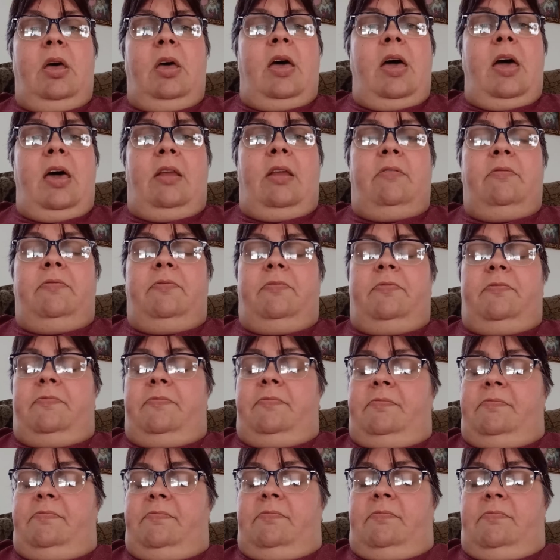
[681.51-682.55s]
And
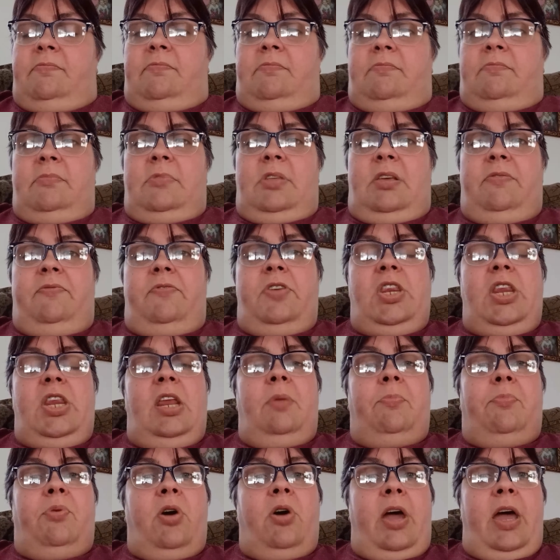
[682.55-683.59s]
if you need
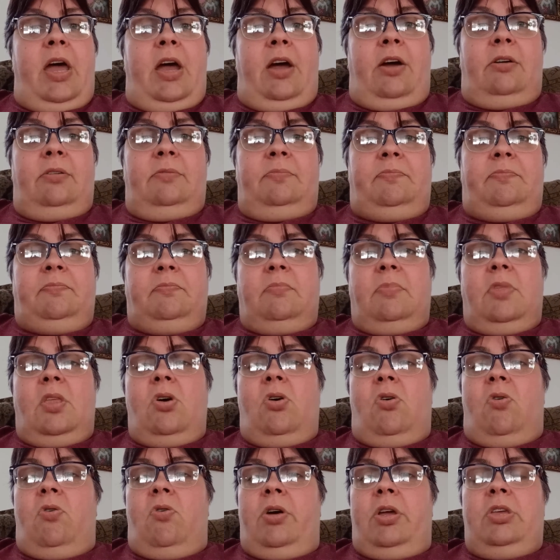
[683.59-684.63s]
a prayer
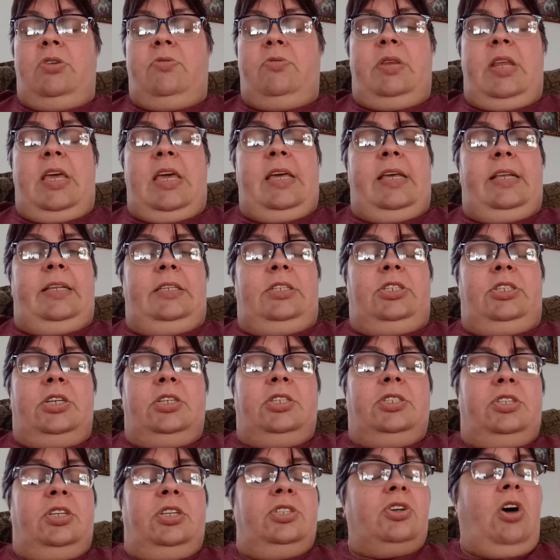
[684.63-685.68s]
or you need
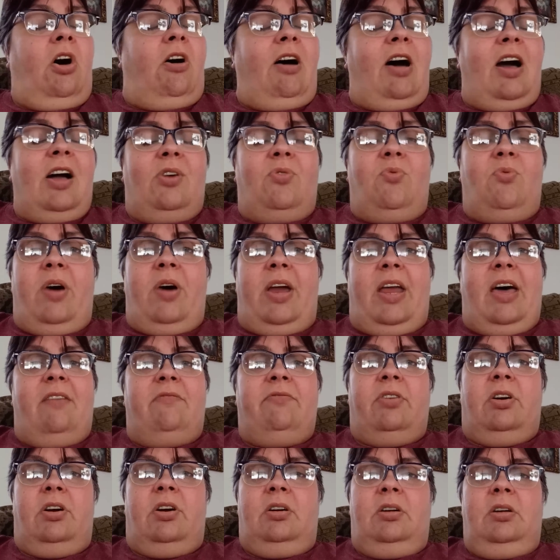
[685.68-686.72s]
just to talk,
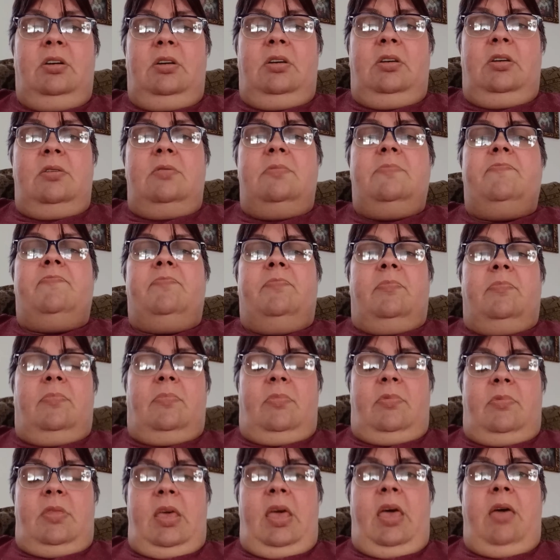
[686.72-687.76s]
whatever,
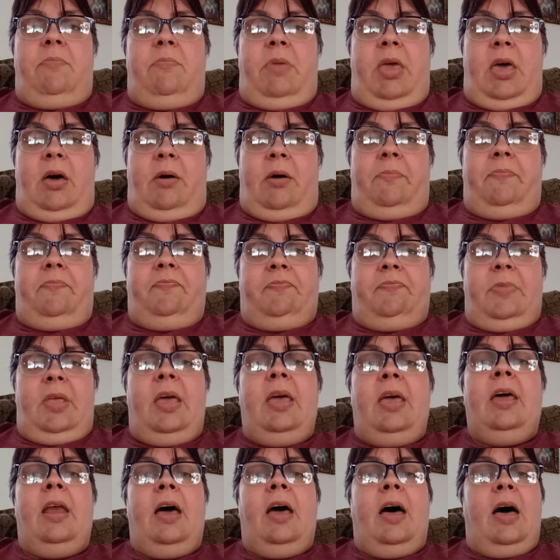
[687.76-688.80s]
hit me up
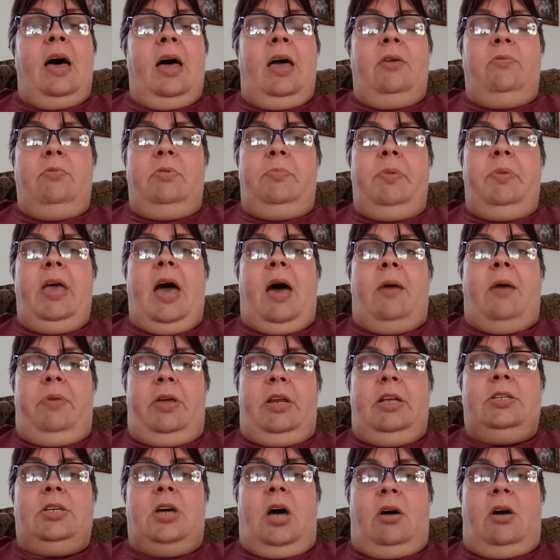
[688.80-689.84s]
and I would be happy
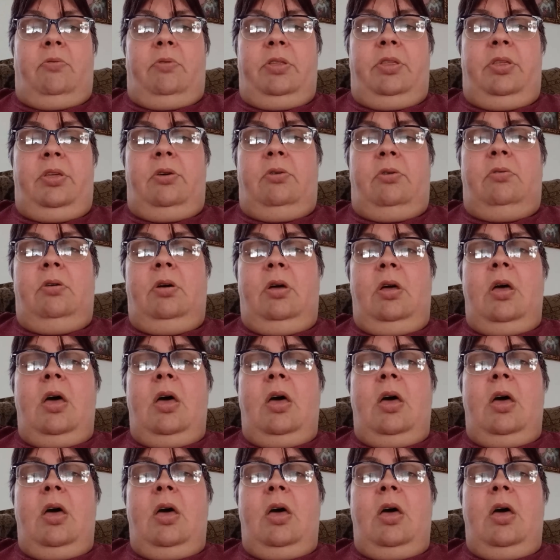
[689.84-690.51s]
to talk with you.